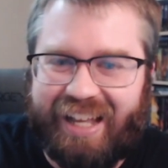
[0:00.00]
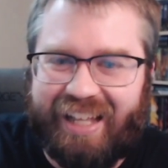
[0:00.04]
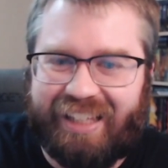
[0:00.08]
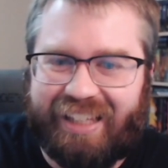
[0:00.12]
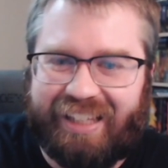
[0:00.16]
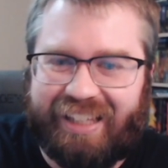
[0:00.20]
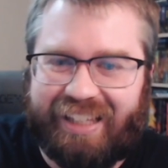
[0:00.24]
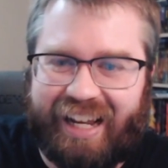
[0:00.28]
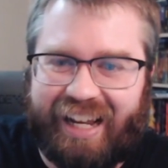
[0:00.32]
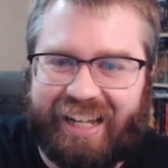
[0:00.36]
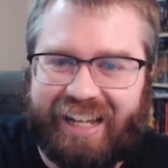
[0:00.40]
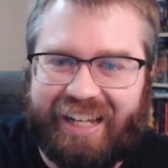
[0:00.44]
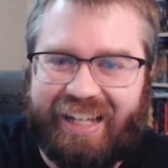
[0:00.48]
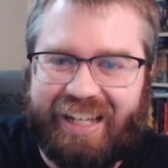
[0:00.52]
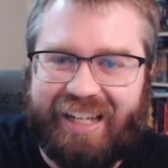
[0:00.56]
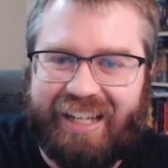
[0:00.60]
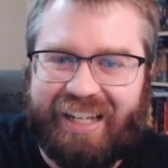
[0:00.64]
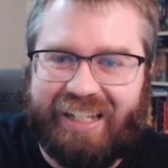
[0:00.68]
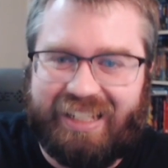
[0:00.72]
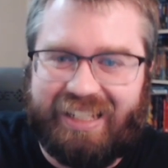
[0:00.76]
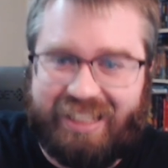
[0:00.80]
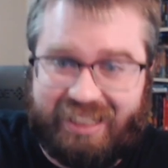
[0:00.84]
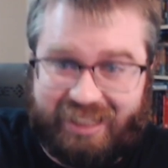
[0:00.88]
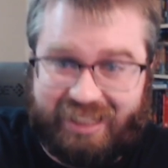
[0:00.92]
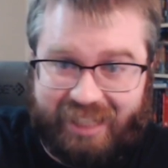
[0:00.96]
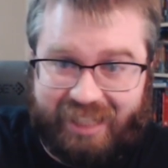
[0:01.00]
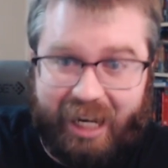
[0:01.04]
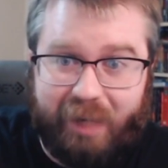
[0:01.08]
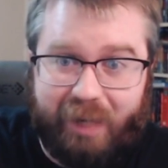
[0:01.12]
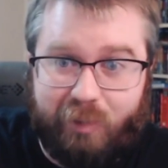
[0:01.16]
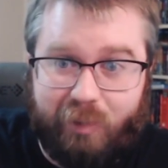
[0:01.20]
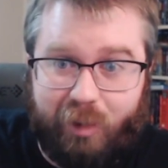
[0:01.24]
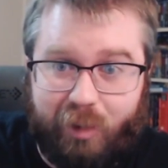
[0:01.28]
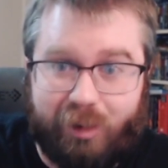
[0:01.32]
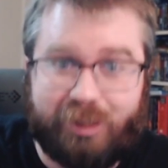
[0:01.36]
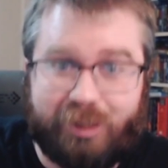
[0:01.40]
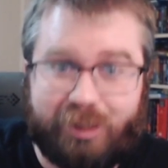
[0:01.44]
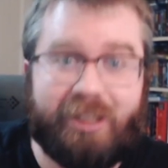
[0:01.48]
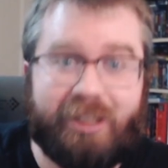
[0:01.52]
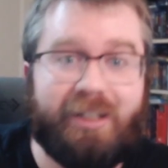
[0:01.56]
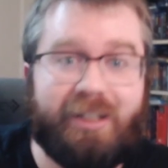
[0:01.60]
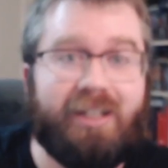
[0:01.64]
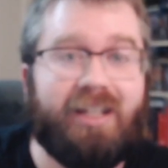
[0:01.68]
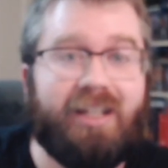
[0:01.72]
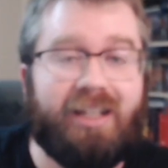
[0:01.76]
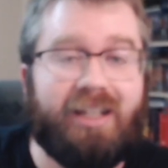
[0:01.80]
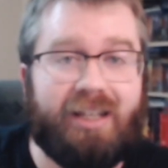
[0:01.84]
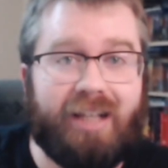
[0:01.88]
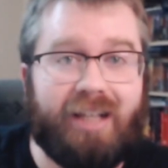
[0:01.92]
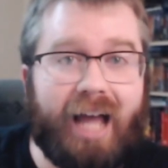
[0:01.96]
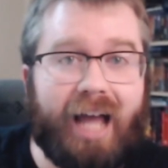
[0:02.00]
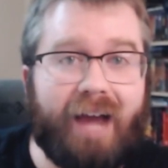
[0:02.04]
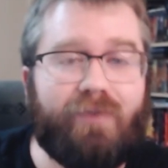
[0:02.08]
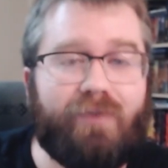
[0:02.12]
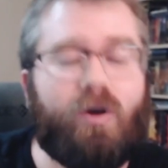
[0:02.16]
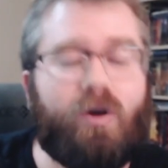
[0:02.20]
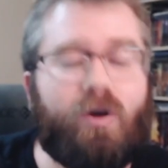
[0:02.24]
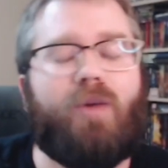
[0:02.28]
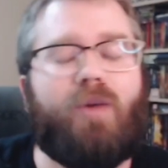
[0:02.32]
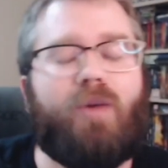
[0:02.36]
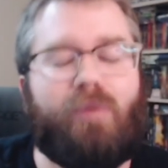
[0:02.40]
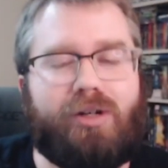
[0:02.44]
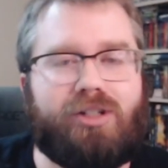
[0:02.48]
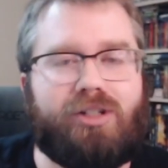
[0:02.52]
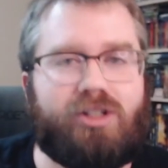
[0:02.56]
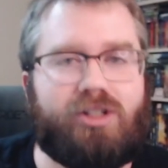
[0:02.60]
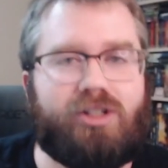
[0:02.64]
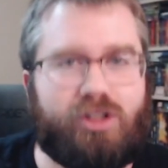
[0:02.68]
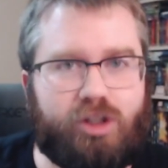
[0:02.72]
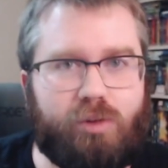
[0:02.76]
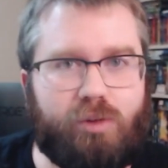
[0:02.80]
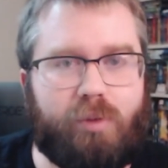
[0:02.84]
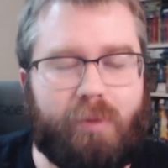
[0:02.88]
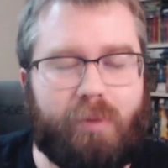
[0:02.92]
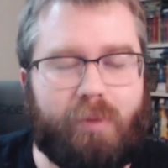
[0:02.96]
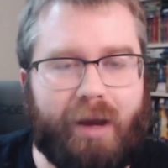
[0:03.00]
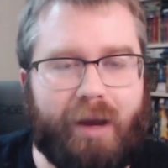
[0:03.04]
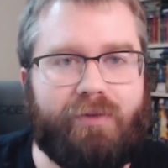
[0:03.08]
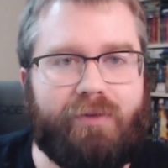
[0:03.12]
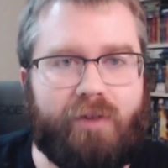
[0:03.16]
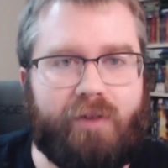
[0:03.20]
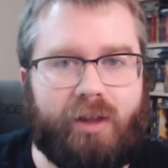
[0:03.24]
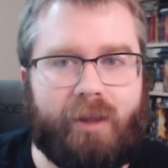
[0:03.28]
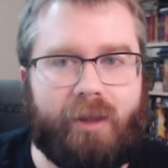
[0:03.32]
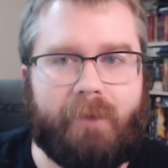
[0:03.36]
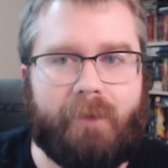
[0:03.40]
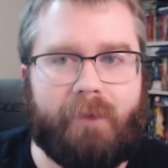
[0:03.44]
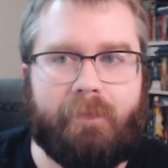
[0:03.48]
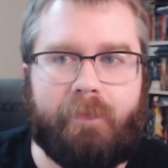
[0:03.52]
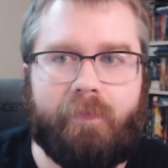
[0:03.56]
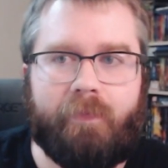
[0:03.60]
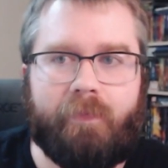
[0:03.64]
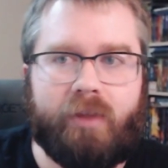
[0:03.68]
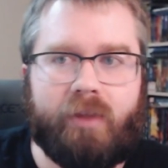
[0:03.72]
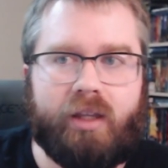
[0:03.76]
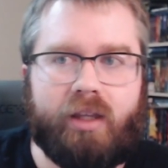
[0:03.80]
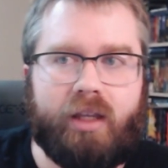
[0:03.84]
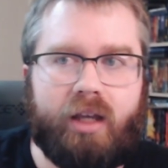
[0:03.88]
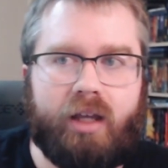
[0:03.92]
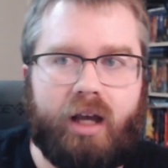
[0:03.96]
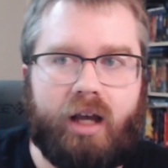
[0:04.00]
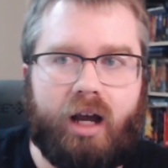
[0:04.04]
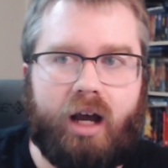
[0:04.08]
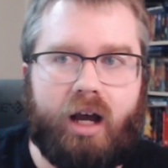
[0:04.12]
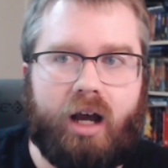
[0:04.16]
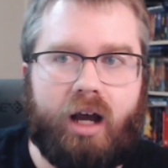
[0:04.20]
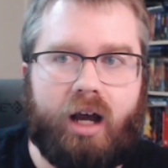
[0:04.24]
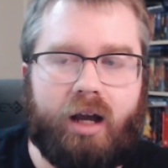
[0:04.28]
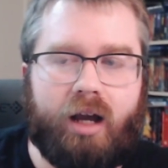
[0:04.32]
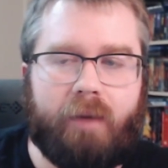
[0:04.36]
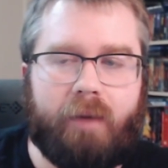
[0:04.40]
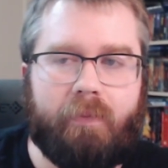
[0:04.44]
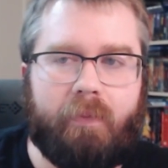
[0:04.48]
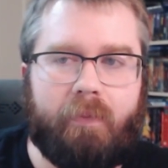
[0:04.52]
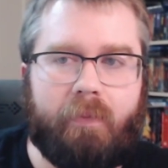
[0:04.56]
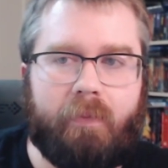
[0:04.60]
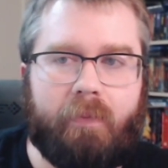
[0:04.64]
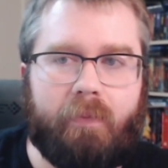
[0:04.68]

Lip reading: like, Slade Wilson, Livewire, which is a Superman villain. I